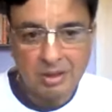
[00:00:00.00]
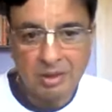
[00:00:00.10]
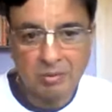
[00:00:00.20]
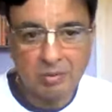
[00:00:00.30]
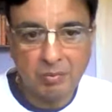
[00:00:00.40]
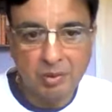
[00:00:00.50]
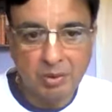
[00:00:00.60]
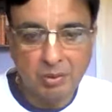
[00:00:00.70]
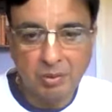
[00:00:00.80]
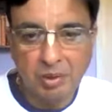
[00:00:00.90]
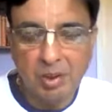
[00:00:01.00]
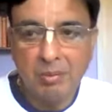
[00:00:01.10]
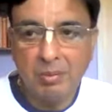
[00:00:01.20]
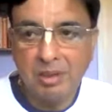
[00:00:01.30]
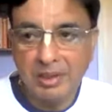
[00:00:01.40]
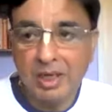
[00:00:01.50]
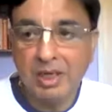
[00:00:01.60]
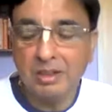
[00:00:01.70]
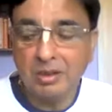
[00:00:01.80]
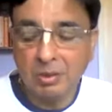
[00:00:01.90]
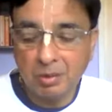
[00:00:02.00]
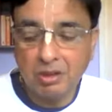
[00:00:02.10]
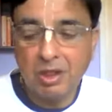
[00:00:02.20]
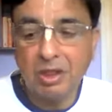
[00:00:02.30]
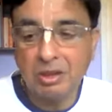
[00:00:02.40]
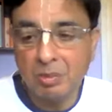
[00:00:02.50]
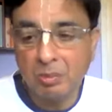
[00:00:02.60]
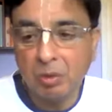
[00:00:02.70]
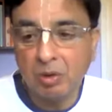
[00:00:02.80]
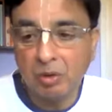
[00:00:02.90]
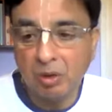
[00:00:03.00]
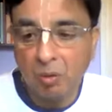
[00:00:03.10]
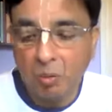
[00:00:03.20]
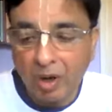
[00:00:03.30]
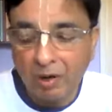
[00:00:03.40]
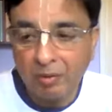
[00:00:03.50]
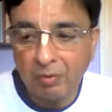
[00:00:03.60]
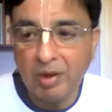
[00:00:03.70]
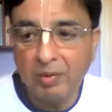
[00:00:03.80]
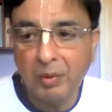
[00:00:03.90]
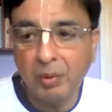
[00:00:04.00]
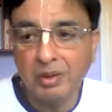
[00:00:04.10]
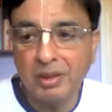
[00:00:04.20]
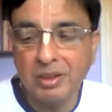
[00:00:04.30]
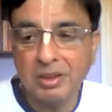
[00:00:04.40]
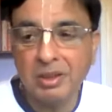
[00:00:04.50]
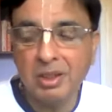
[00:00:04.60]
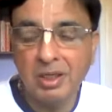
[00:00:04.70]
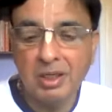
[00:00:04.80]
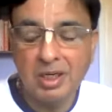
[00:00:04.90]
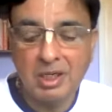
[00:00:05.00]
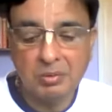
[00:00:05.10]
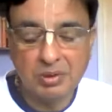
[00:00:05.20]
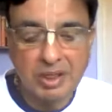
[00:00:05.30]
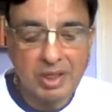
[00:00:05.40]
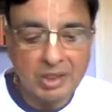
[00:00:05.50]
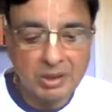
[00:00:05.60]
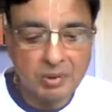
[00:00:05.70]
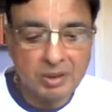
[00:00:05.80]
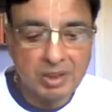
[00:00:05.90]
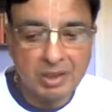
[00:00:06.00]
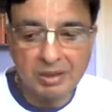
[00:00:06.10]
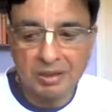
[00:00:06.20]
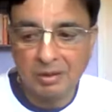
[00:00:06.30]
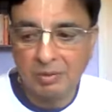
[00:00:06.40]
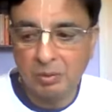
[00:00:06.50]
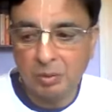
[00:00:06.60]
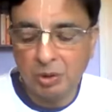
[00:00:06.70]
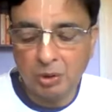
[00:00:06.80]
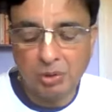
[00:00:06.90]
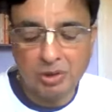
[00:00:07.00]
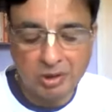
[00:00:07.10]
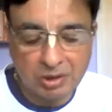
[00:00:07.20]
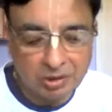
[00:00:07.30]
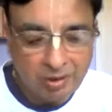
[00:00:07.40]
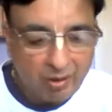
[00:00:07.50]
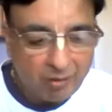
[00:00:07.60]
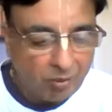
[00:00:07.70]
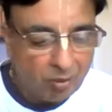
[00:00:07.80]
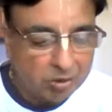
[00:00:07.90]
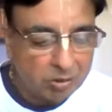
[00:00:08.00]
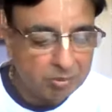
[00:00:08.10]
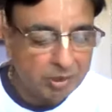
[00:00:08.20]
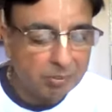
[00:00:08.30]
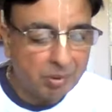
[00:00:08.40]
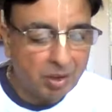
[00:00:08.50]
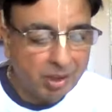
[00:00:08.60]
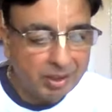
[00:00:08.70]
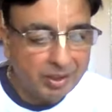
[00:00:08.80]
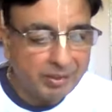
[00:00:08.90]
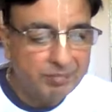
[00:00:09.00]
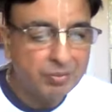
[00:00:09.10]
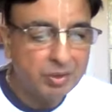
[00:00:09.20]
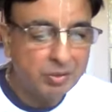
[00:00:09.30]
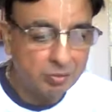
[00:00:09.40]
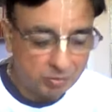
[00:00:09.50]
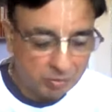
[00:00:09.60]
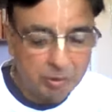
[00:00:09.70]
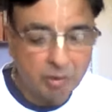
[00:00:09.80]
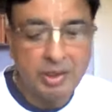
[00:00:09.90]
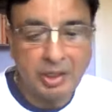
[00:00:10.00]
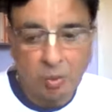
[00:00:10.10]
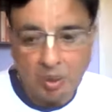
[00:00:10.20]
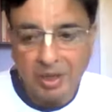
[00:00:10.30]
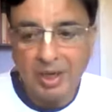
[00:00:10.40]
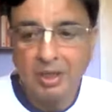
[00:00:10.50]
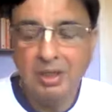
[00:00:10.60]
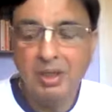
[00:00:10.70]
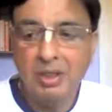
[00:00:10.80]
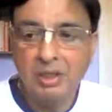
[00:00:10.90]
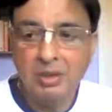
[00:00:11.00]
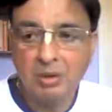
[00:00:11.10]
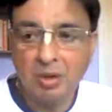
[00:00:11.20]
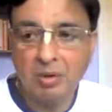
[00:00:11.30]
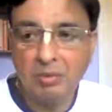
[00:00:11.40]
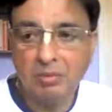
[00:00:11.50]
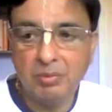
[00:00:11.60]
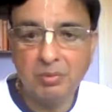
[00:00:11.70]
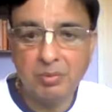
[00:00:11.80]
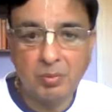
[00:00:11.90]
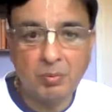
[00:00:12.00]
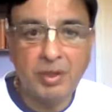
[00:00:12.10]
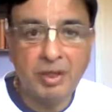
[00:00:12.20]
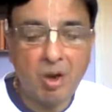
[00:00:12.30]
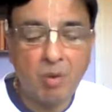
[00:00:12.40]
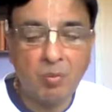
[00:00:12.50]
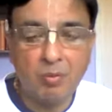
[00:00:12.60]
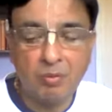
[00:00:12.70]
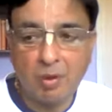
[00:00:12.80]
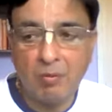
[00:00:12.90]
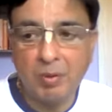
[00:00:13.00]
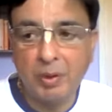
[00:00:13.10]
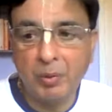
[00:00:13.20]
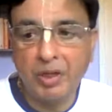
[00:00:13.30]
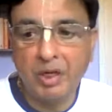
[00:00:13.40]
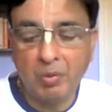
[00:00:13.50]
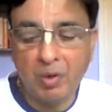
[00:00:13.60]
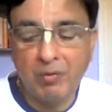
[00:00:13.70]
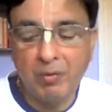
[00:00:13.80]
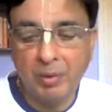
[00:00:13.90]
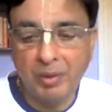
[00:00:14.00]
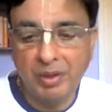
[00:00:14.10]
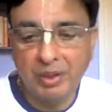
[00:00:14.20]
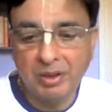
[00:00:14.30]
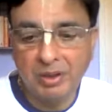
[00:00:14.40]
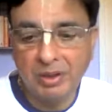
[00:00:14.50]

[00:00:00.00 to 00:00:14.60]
That's what we do. But yeah, it's still important to know why are we doing this. As we were saying last week, that we shouldn't just follow something blindly. We should inquire so we know what we're doing and why we're doing it,